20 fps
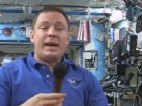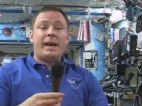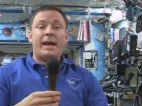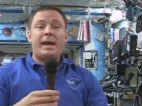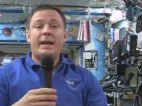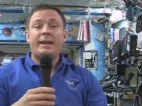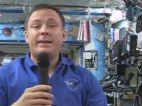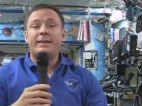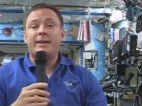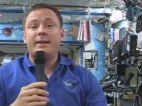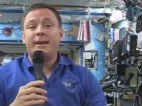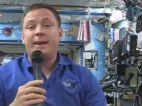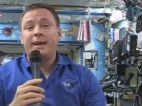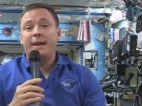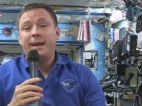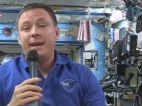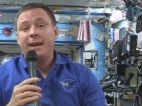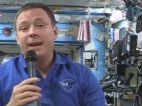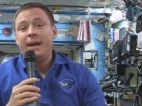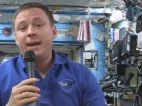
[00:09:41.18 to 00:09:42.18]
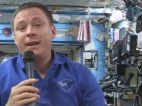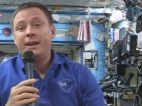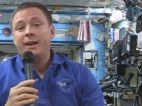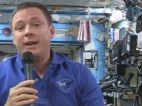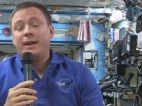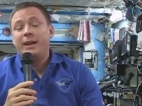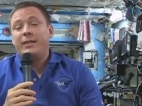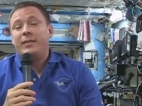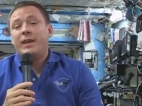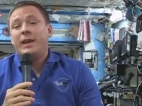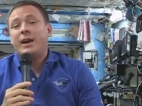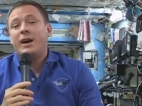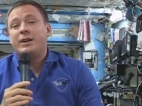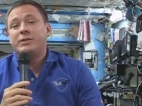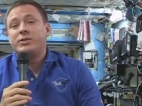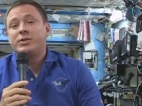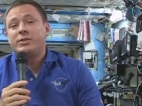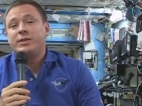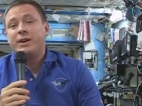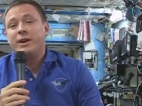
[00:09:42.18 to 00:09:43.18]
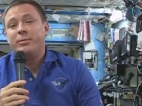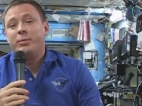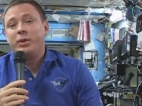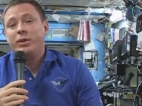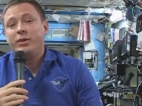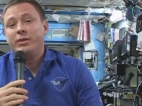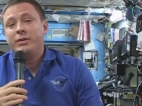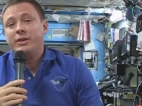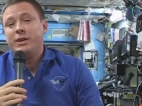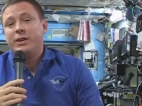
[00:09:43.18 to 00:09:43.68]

And and they also double,